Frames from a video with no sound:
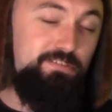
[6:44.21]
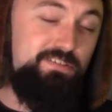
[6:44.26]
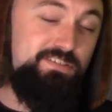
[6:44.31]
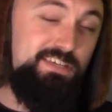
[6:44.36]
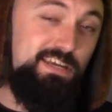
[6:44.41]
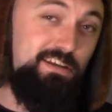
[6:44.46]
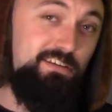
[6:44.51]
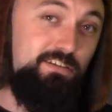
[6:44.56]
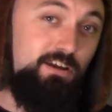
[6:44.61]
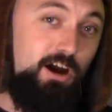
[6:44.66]
is
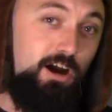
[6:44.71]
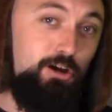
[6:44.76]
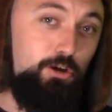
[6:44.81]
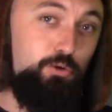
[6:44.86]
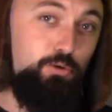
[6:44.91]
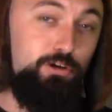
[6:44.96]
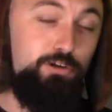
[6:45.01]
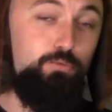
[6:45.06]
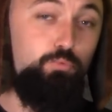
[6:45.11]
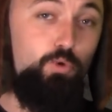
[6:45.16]
at an
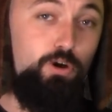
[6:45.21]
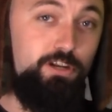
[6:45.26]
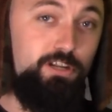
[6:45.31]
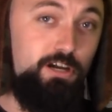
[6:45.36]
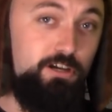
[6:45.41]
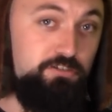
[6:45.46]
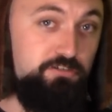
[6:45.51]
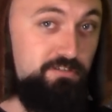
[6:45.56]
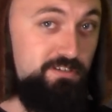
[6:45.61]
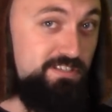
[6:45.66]
awkward
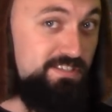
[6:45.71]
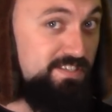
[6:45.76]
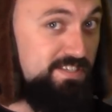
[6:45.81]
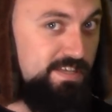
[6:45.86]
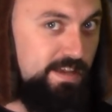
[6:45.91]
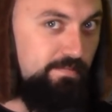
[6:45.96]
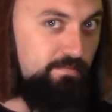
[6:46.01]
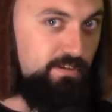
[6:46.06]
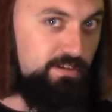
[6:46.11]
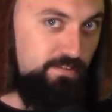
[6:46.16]

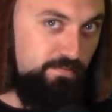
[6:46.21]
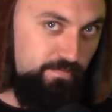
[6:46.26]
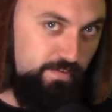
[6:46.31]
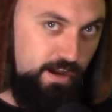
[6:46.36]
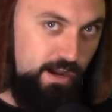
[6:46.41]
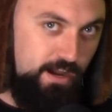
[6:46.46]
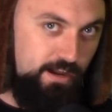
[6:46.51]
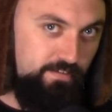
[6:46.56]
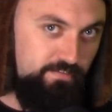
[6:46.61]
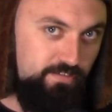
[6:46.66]

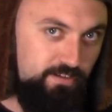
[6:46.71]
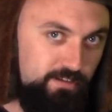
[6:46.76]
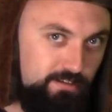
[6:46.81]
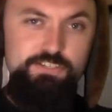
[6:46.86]
175.